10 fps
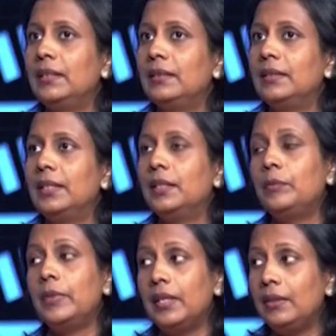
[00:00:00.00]
they
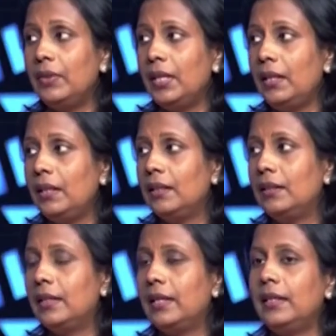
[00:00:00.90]
get paid well,
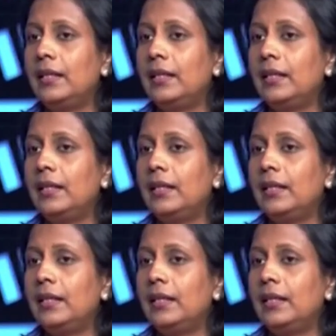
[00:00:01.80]
right?